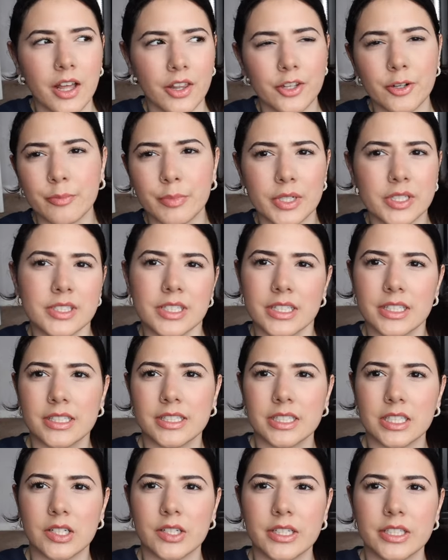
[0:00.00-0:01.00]
other books in the
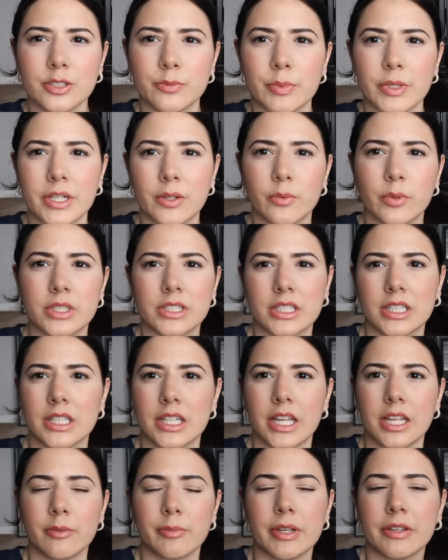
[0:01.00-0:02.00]
series, but it wasn't
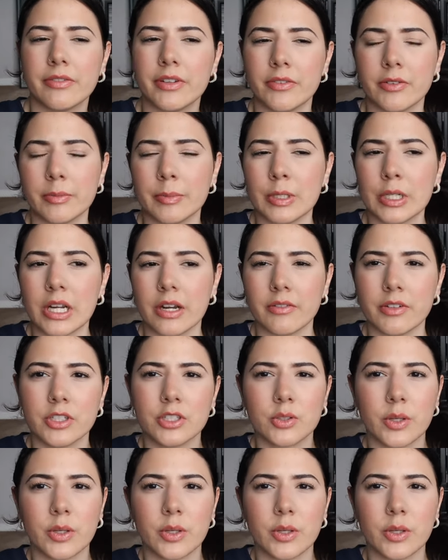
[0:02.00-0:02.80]
like my favorite book ever.